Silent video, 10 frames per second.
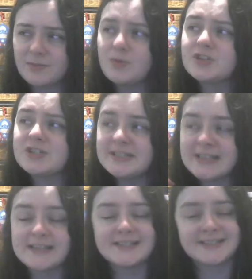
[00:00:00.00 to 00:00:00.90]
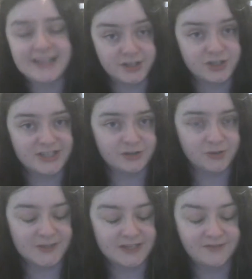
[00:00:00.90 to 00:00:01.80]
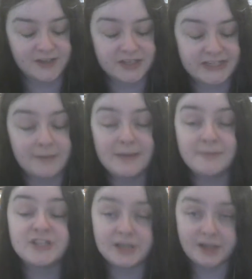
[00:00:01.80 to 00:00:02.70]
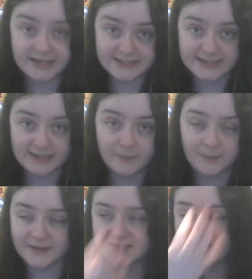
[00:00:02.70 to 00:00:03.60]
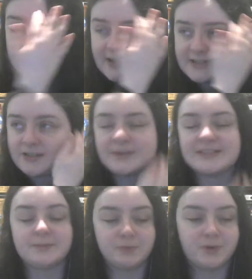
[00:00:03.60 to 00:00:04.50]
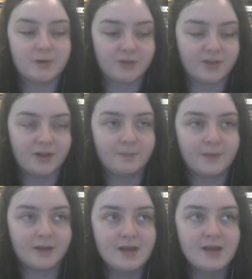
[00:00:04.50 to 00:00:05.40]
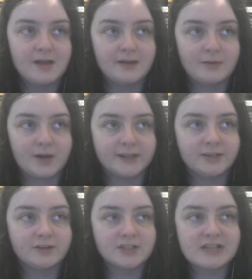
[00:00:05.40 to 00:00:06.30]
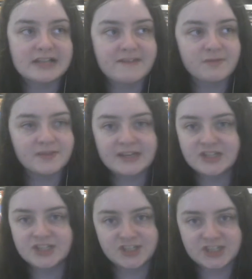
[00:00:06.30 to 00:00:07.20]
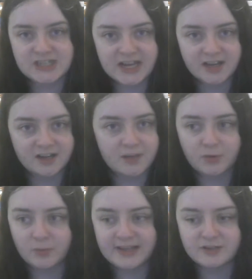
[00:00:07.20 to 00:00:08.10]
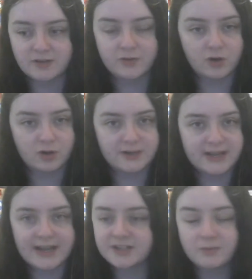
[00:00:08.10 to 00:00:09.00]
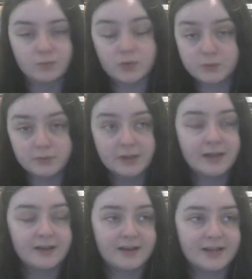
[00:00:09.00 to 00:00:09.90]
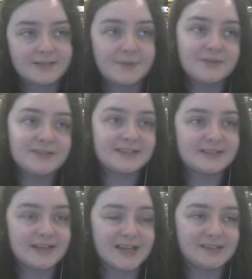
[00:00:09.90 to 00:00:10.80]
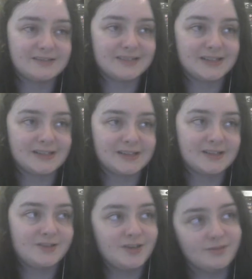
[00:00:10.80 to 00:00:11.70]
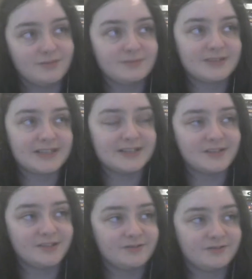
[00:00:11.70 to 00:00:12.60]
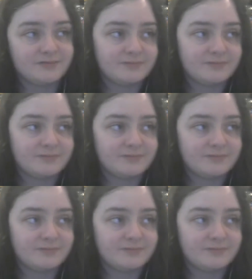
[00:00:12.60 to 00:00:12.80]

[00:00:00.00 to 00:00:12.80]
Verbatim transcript: From what she said to Scylla, she's not doing this officially. Now, maybe she lied to Scylla because that's the only way Scylla would work with her. But I don't know. Does everyone think she's just taken a couple of weeks off on a holiday? I don't. What? I suppose it's the new season of